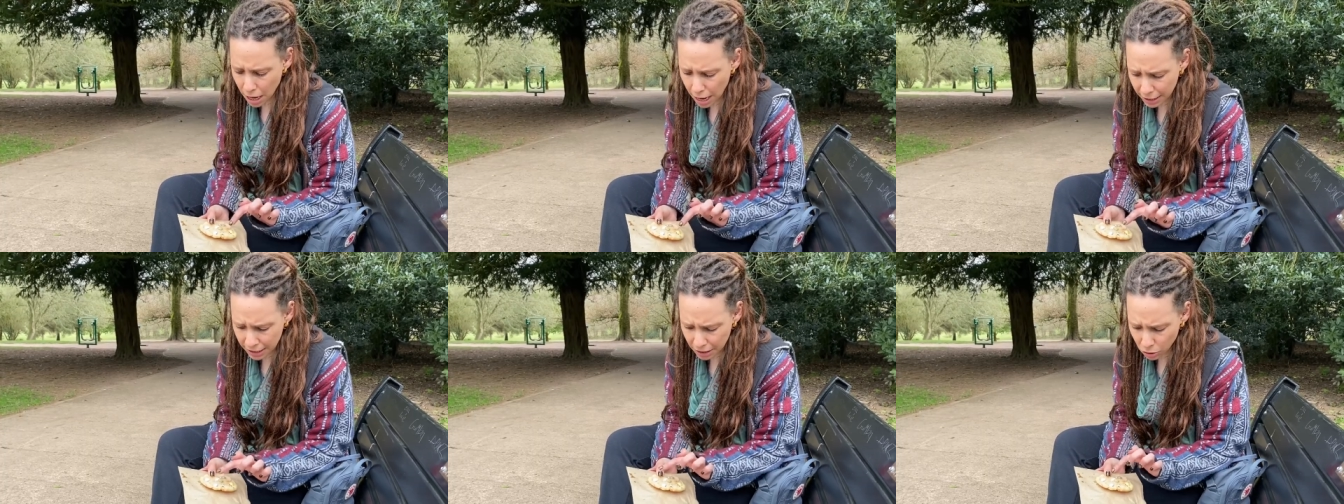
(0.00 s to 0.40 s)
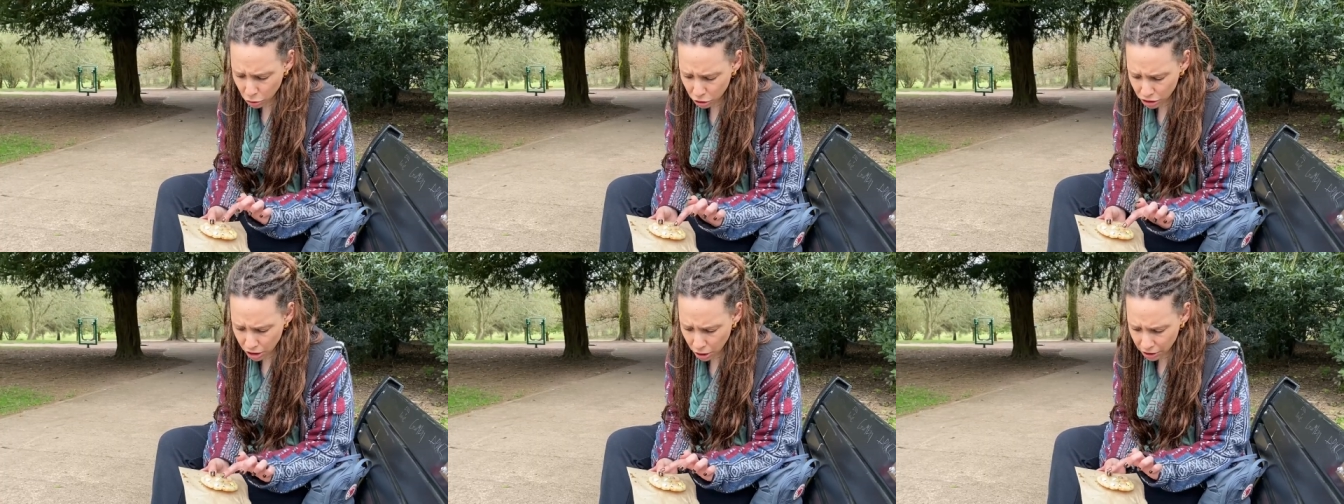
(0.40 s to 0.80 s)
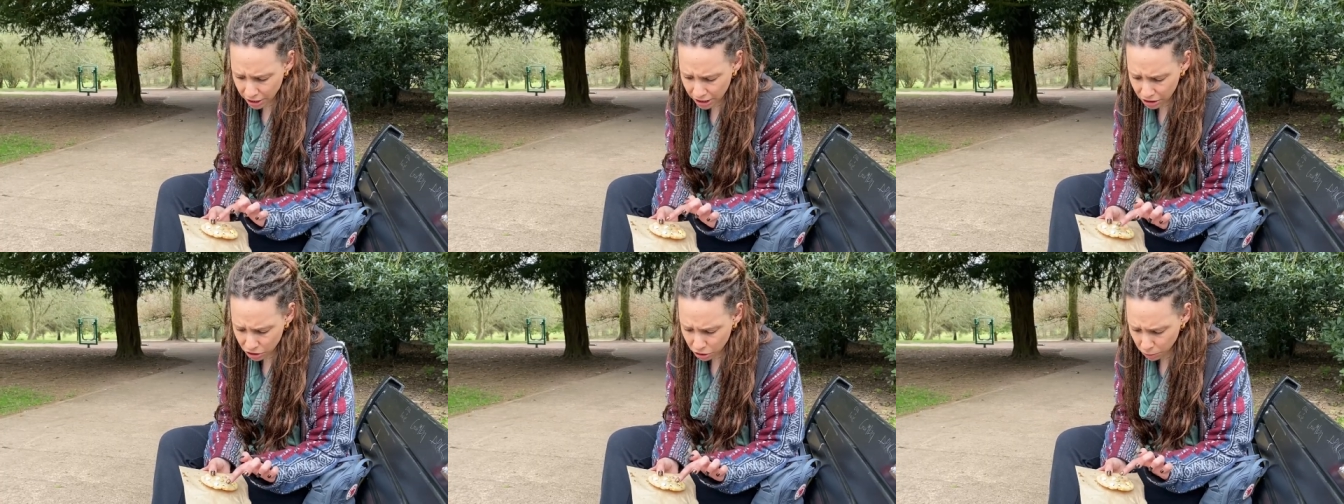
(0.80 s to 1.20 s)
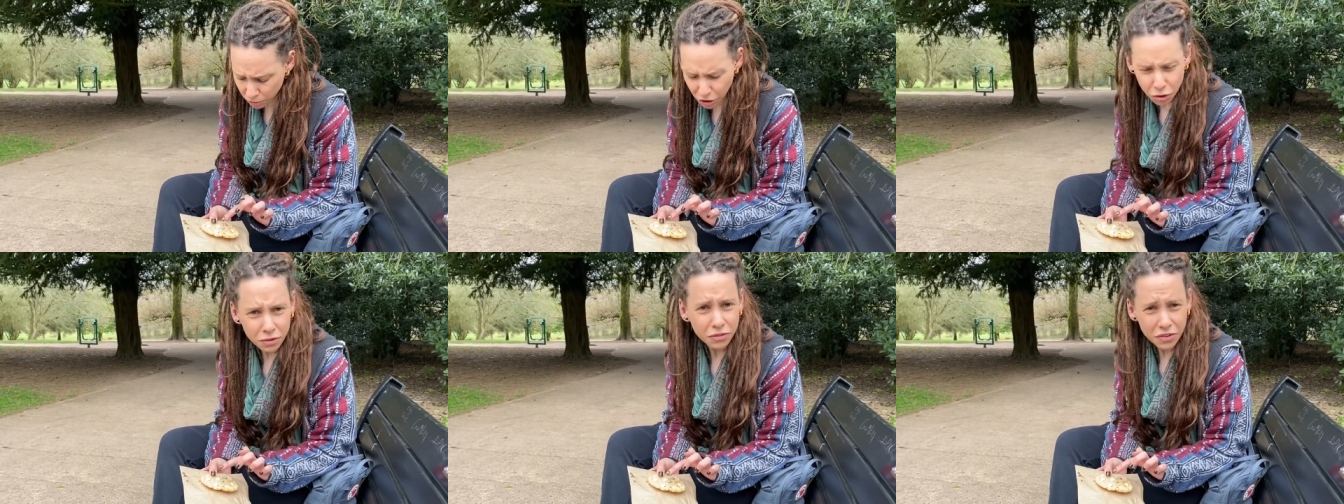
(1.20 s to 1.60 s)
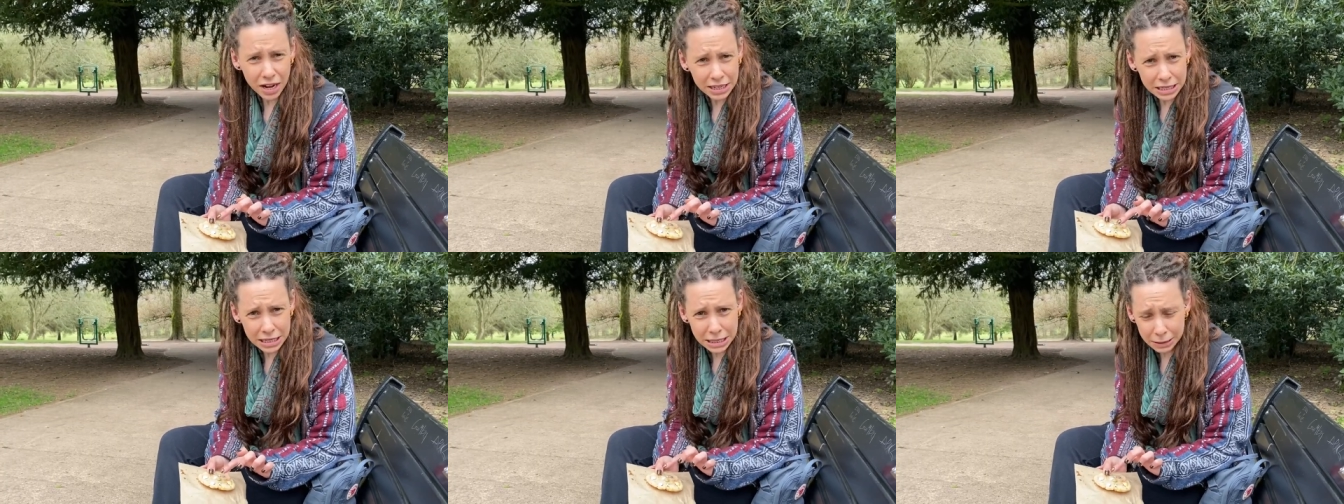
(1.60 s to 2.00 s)
And it looks like there's some
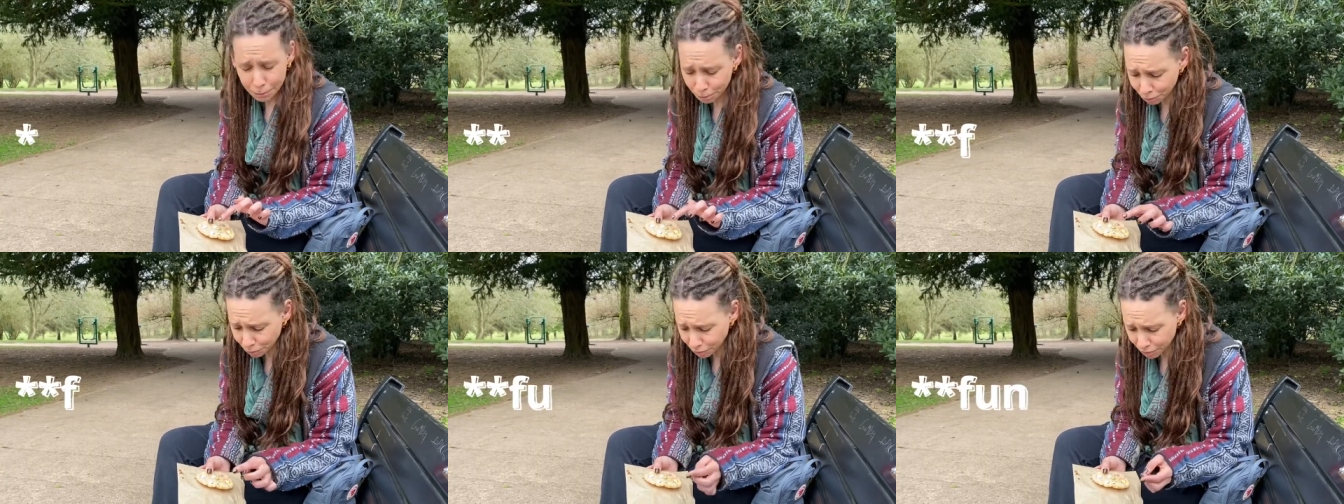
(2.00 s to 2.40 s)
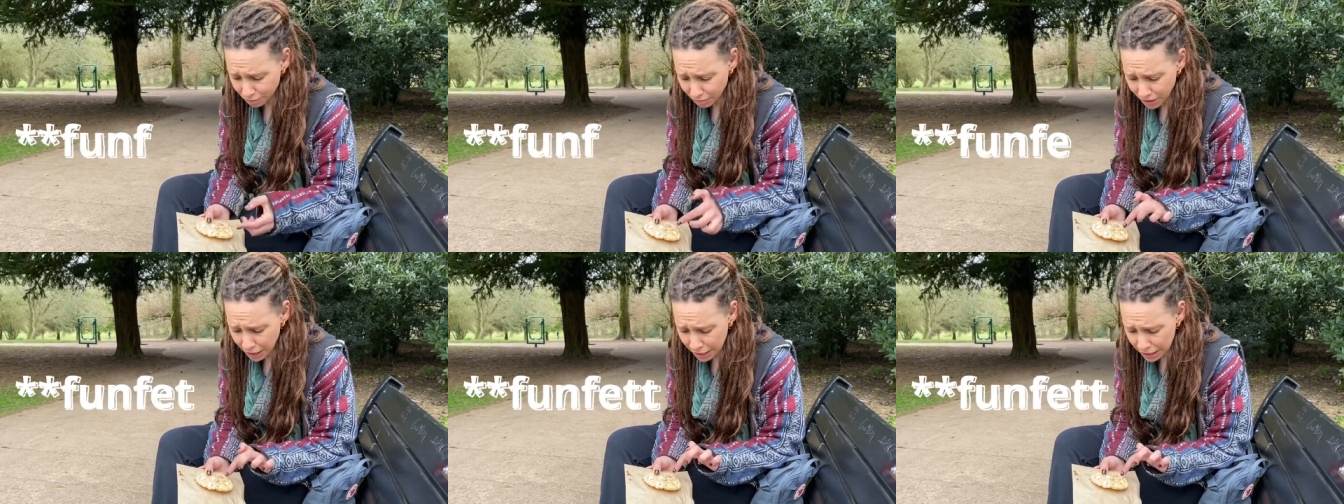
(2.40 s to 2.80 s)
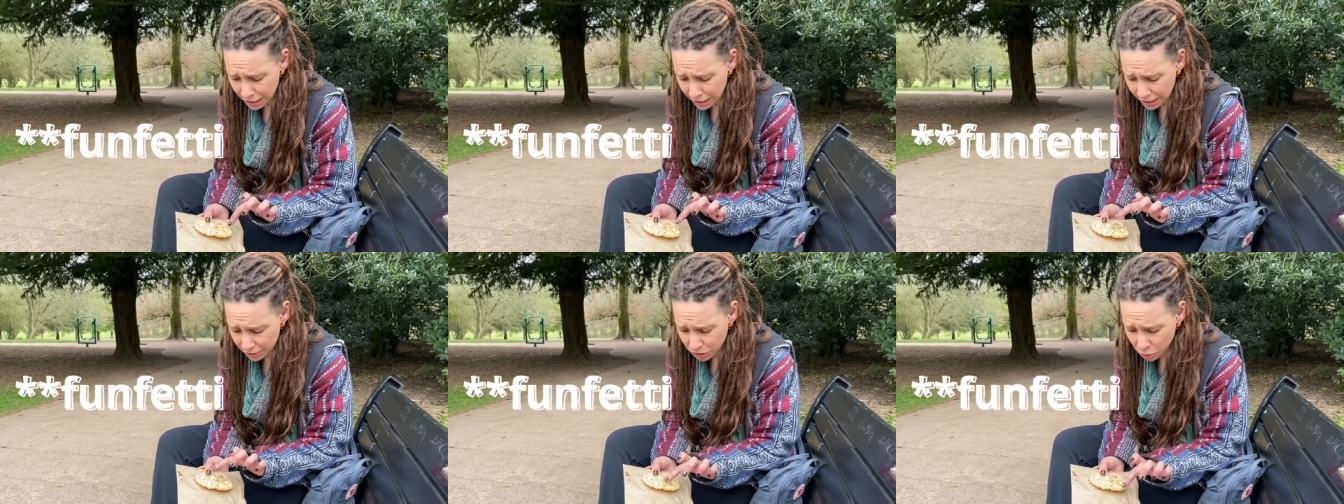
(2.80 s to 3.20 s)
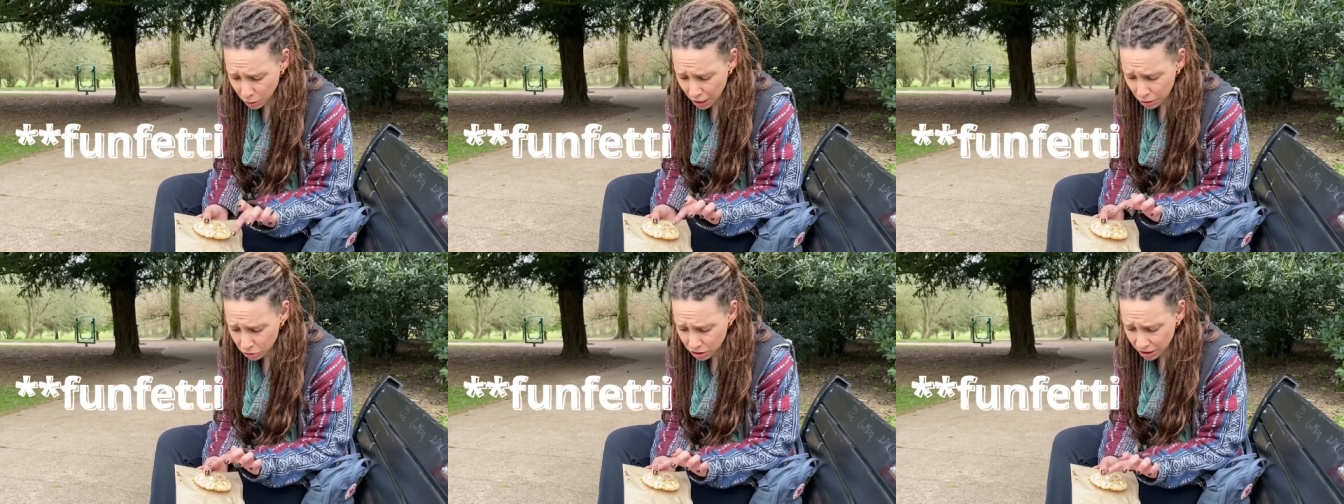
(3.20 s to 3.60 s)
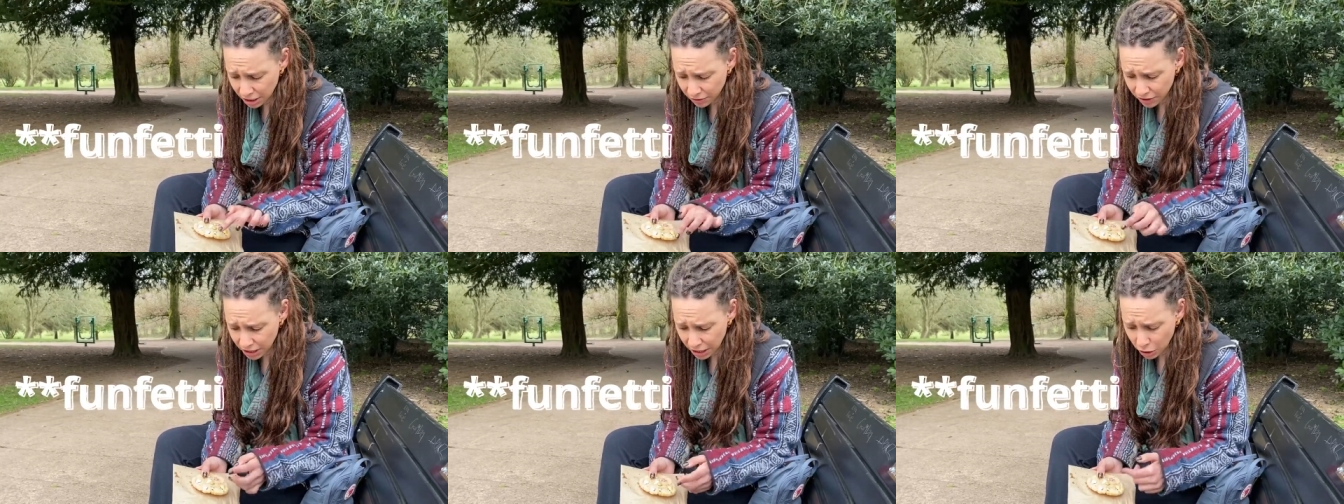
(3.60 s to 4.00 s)
confetti in here as well to
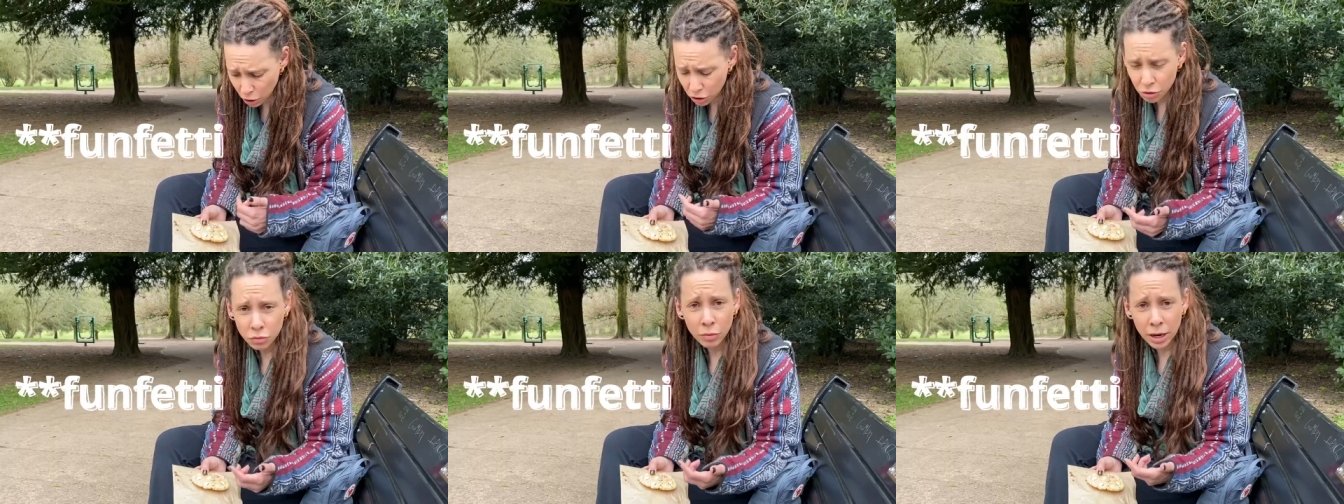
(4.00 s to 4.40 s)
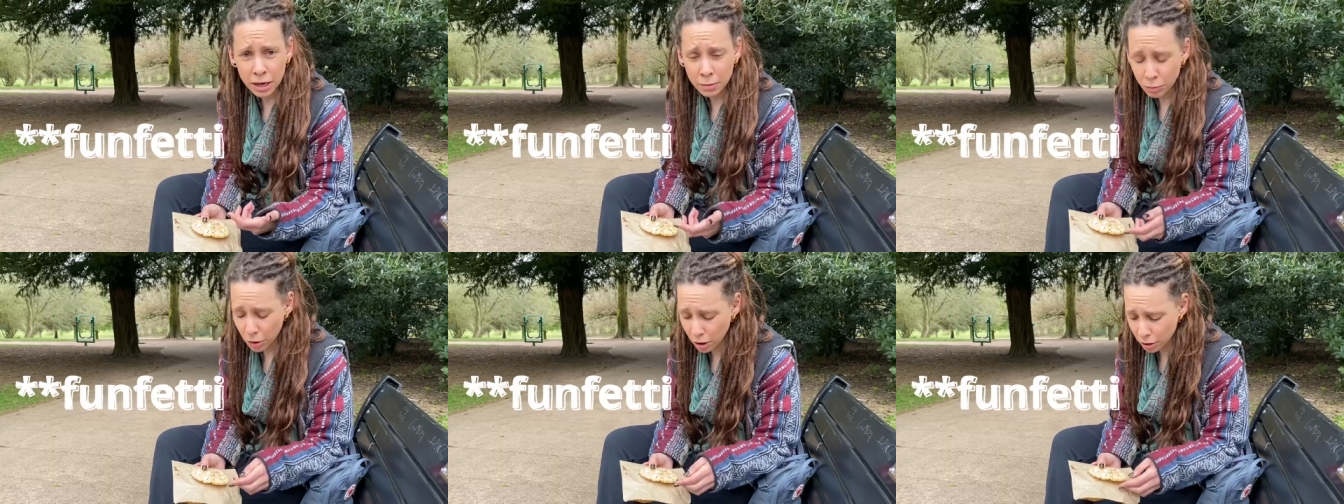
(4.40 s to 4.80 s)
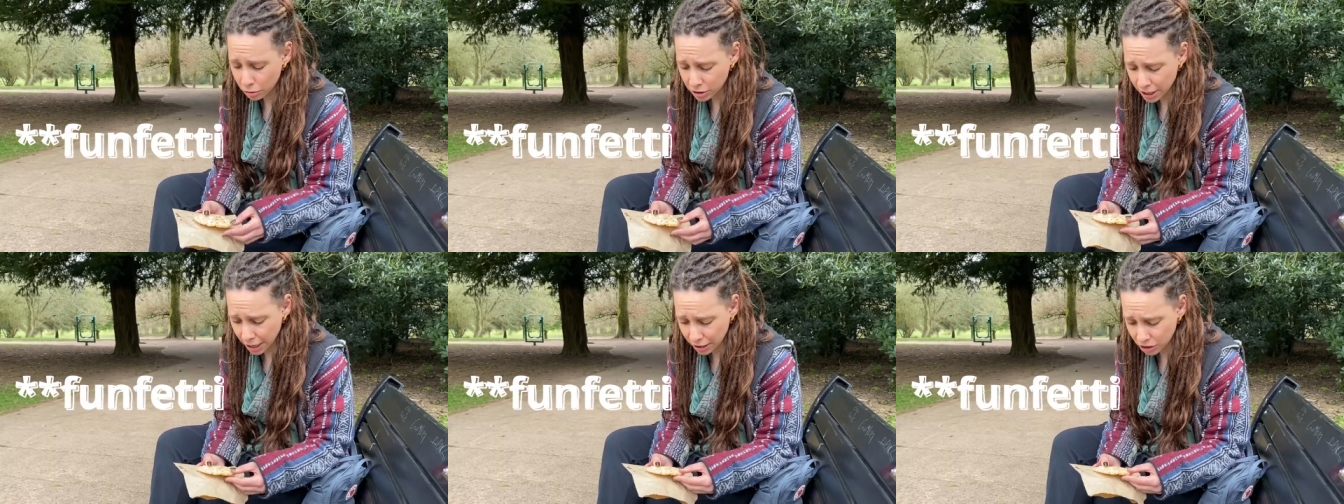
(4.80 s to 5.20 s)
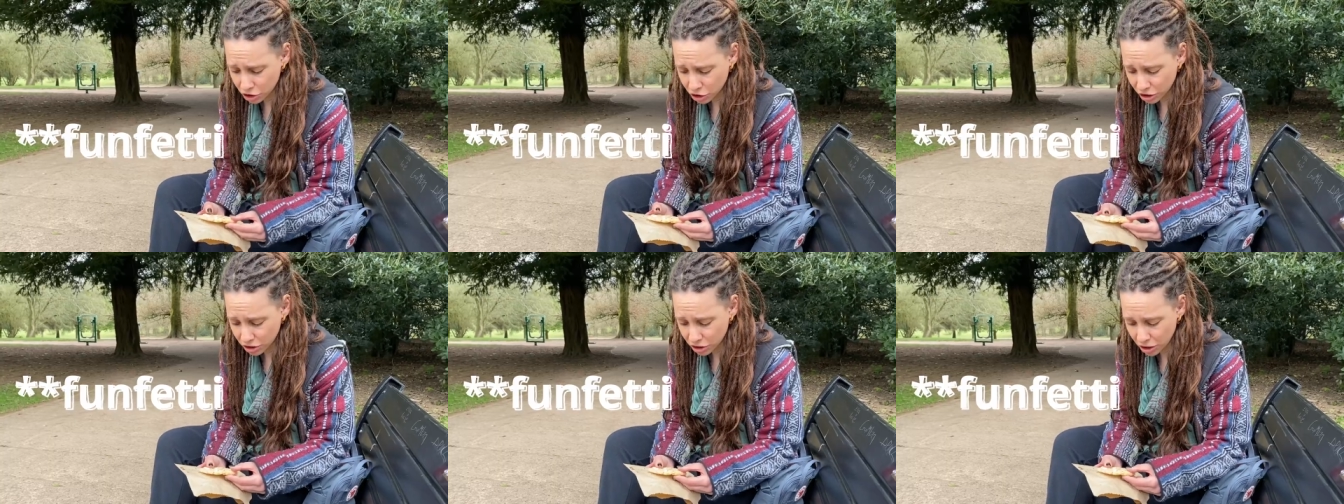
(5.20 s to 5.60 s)
give it that kind of rainbow texture.